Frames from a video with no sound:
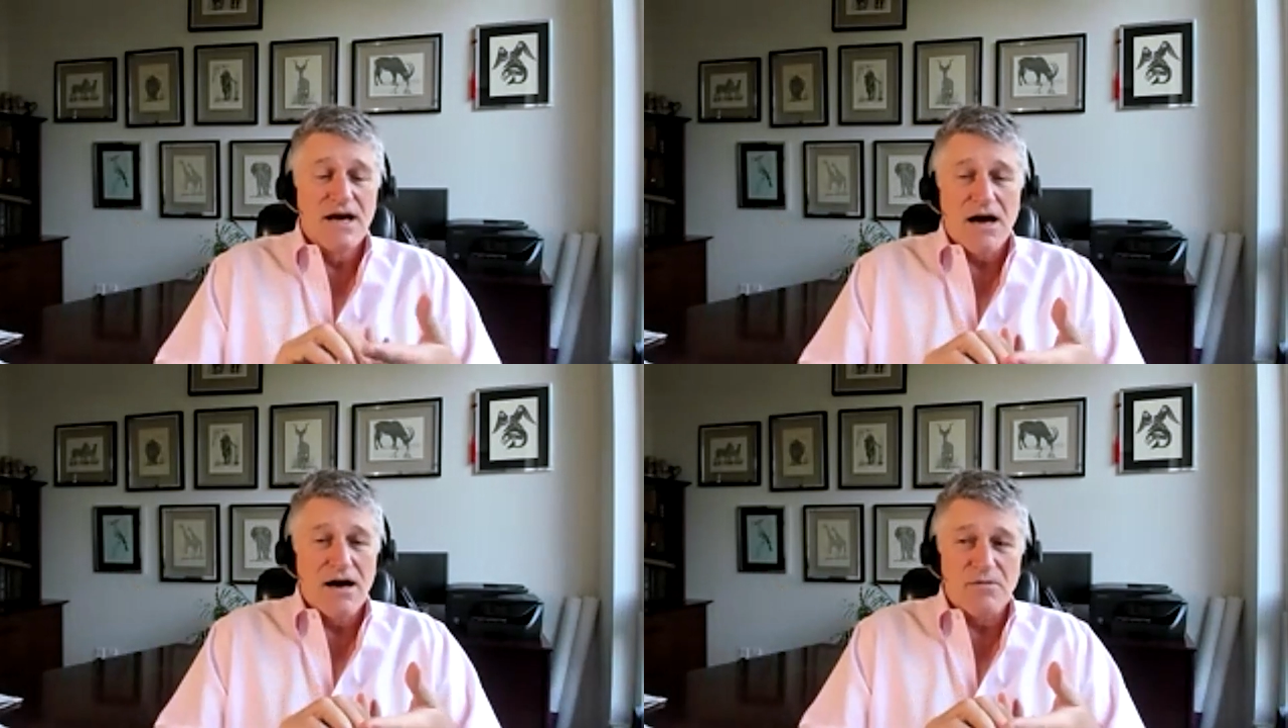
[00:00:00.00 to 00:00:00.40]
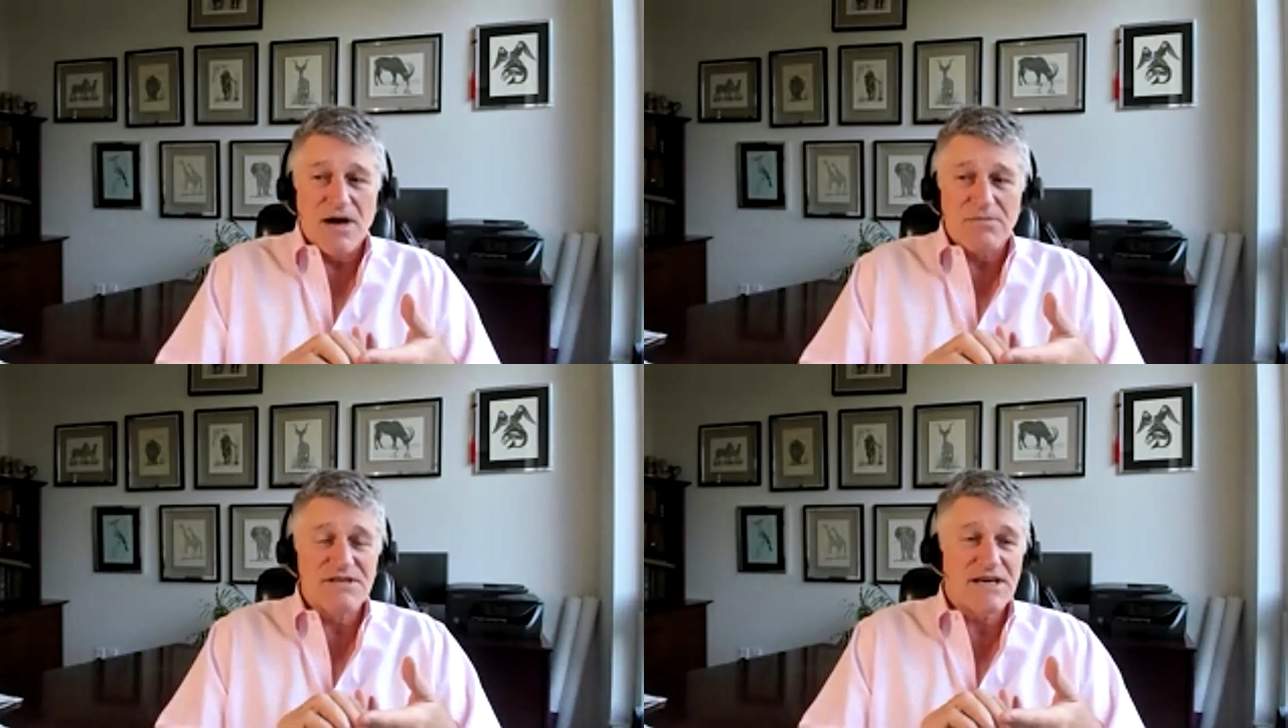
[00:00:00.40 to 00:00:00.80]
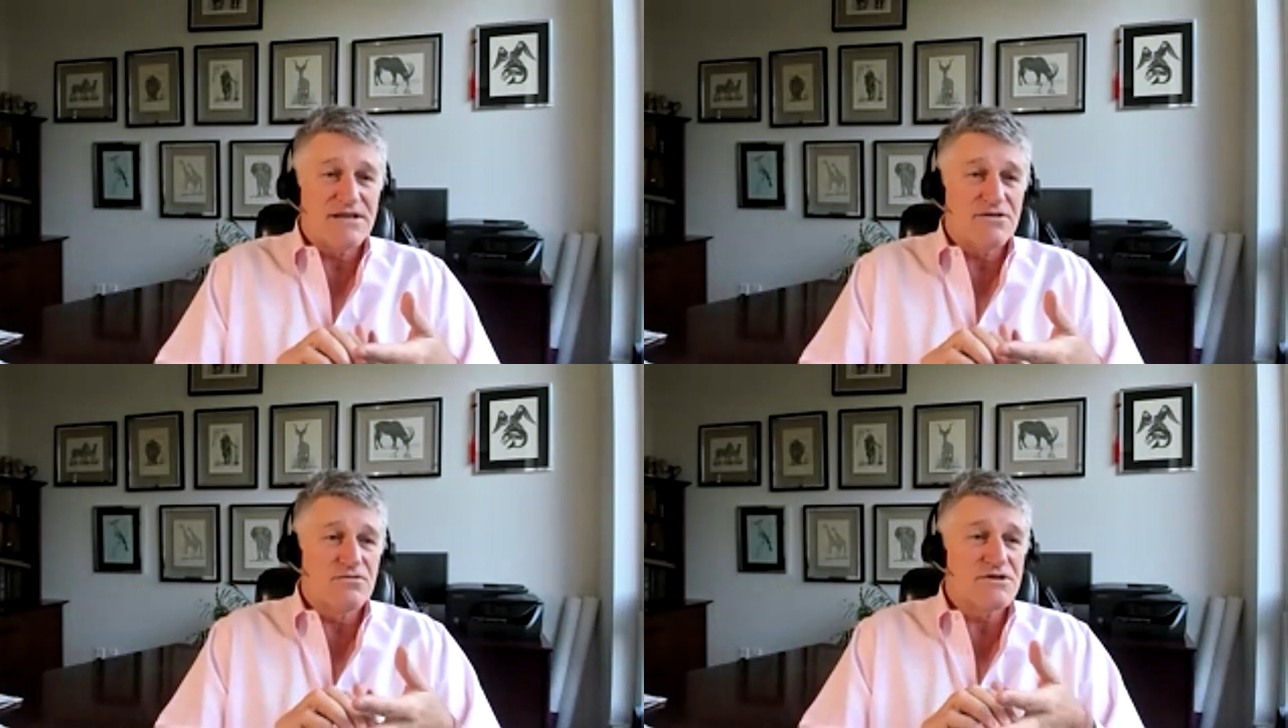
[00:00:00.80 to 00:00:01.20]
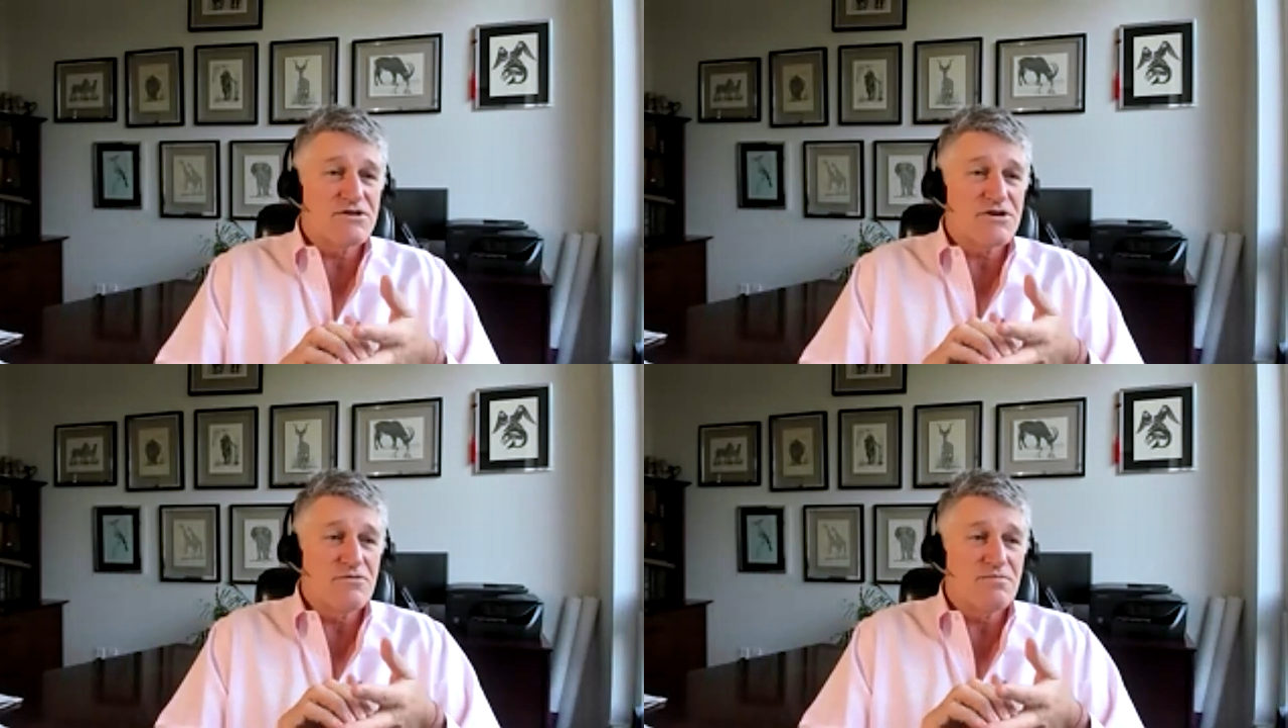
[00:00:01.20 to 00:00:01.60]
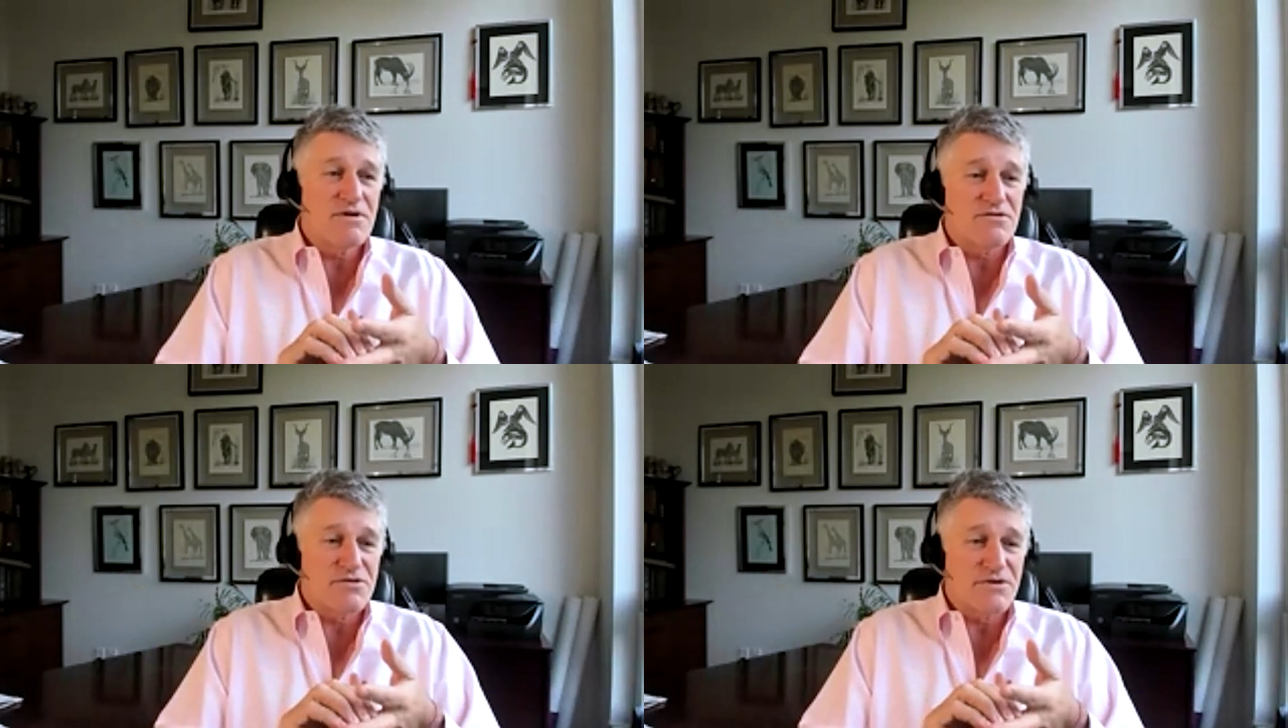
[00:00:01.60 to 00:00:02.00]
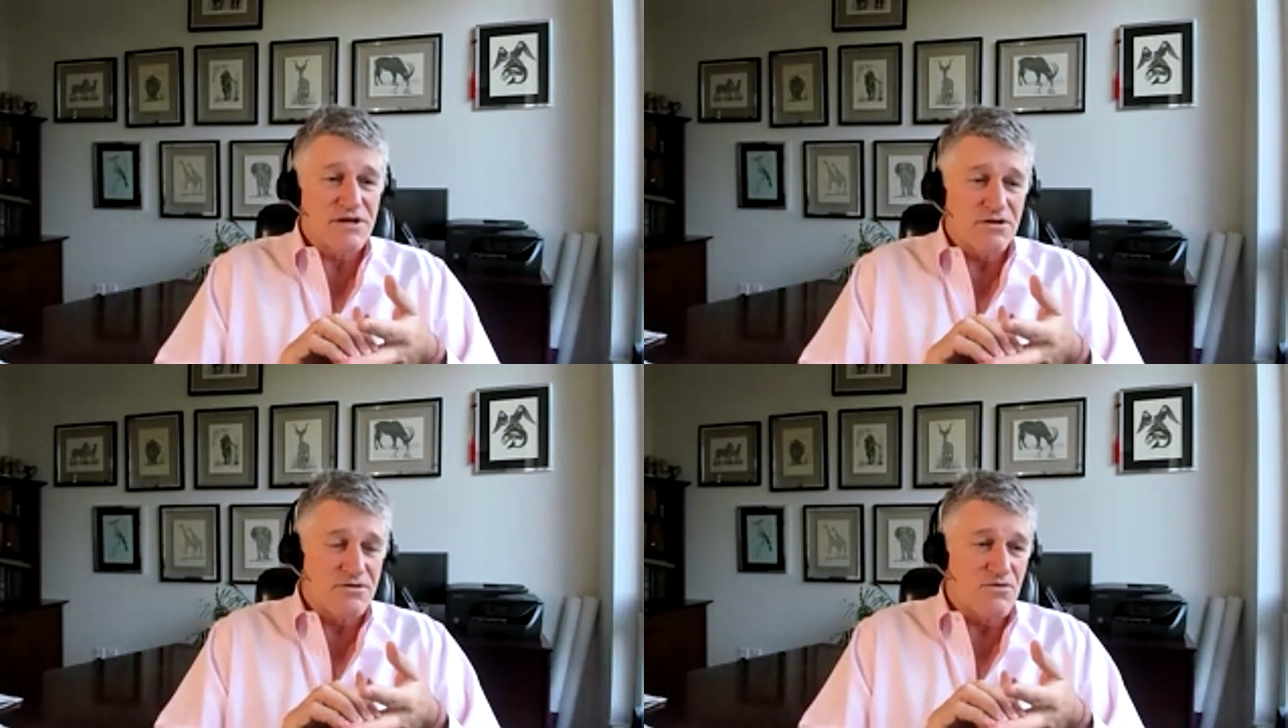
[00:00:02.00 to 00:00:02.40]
Updated all the topo to include